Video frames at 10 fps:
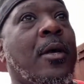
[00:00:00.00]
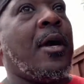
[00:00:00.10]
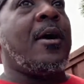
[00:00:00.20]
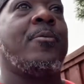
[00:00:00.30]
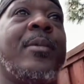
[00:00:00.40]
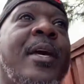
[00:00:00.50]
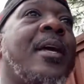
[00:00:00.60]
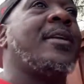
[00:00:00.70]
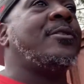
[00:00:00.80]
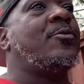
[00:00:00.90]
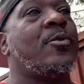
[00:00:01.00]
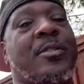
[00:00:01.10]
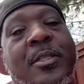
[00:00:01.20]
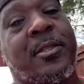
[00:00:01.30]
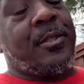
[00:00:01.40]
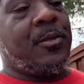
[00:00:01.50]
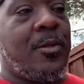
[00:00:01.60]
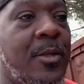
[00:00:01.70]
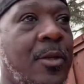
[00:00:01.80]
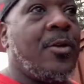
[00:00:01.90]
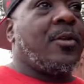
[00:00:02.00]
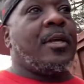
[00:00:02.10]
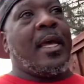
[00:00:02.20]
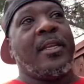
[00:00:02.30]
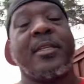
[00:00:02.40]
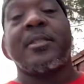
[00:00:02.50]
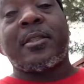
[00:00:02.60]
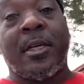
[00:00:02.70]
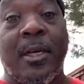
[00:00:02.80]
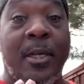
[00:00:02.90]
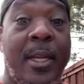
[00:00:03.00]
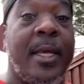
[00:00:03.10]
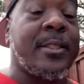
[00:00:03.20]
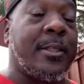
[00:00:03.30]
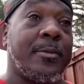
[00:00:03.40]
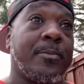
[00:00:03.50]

Oh, man. You know, just, and this is a good lesson.